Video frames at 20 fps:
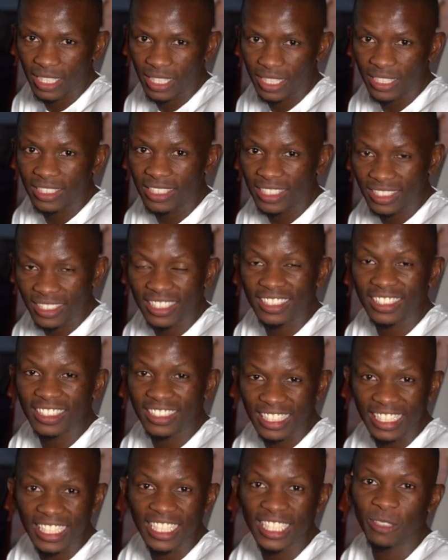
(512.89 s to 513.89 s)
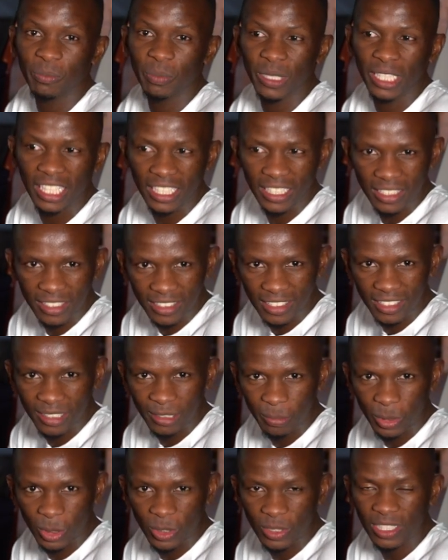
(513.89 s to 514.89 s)
It's an experience,
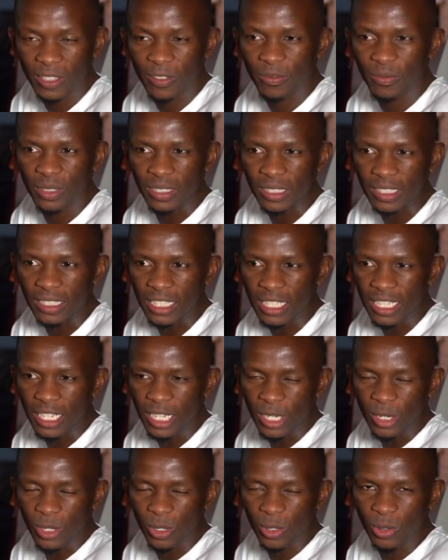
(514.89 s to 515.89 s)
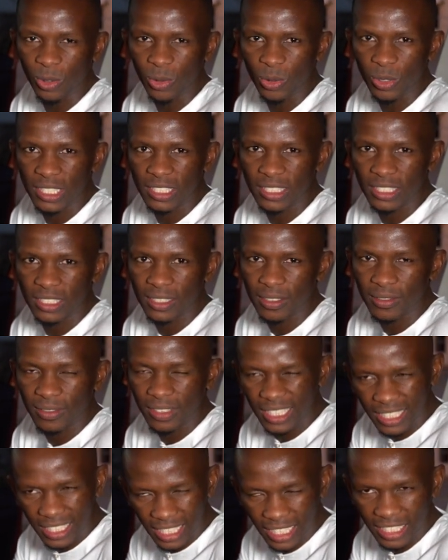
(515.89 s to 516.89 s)
because I've been always
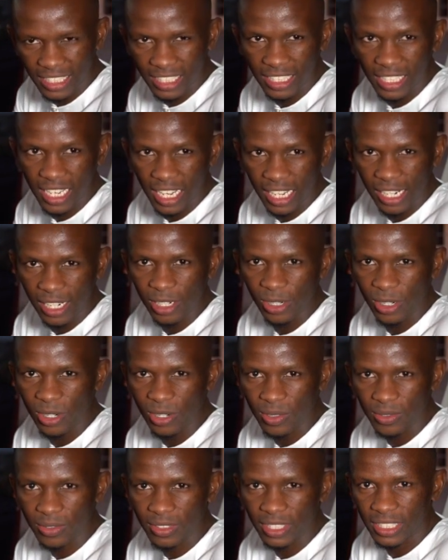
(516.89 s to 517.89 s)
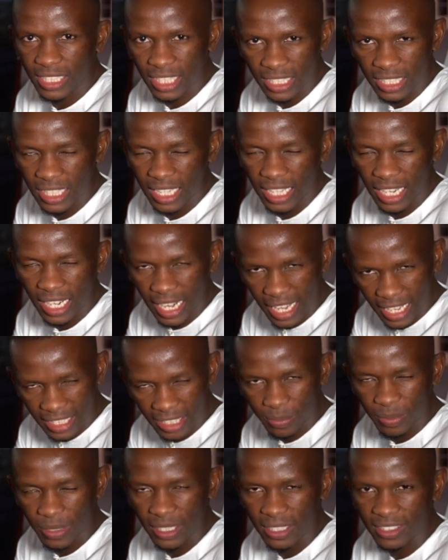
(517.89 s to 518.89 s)
very critical of the technical
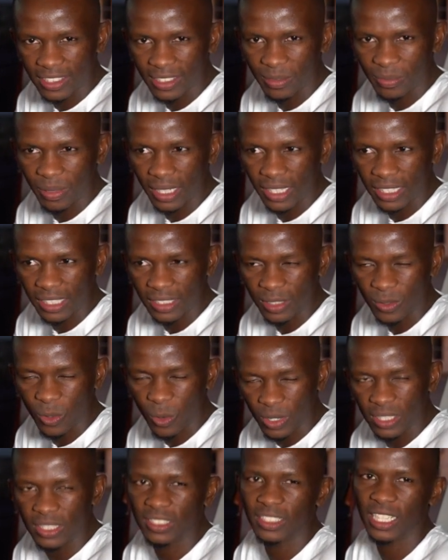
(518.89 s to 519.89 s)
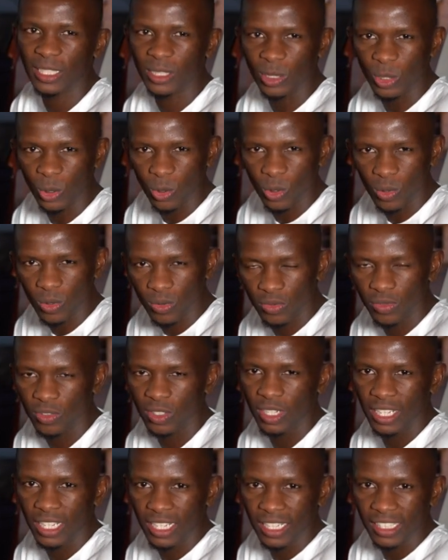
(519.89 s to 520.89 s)
aspects. But once I drove
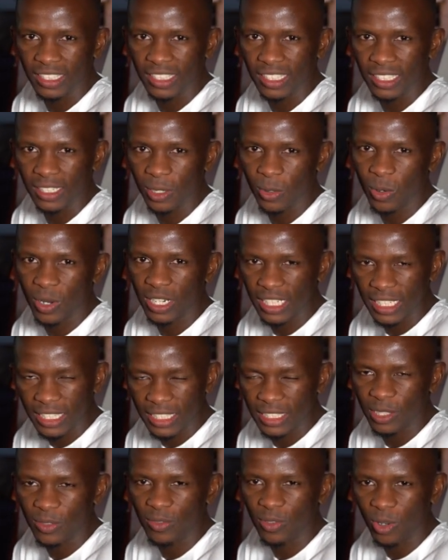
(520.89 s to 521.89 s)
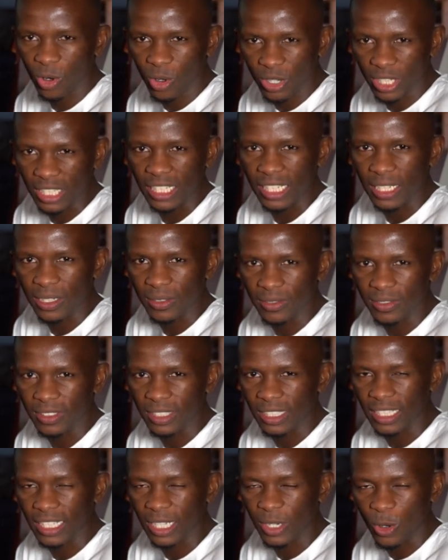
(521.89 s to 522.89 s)
the 1 litre for long enough,
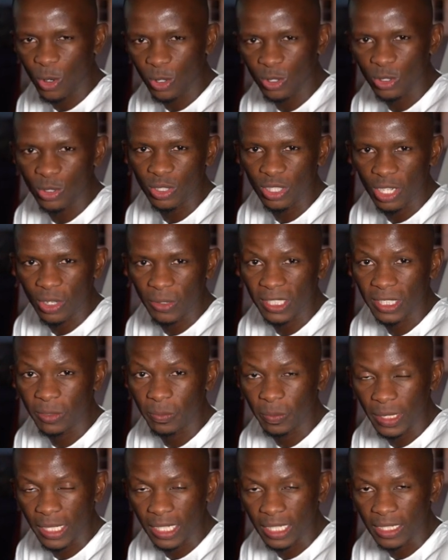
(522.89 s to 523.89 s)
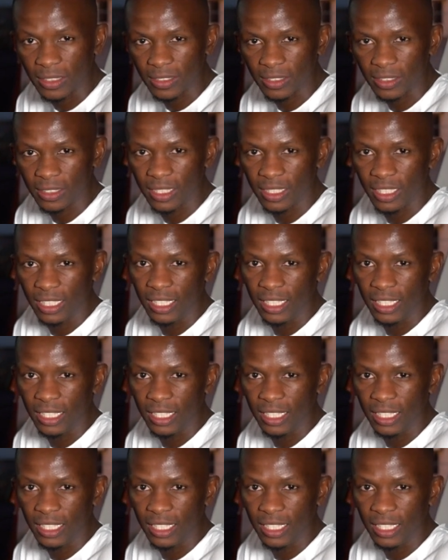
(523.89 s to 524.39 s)
and I got to now experience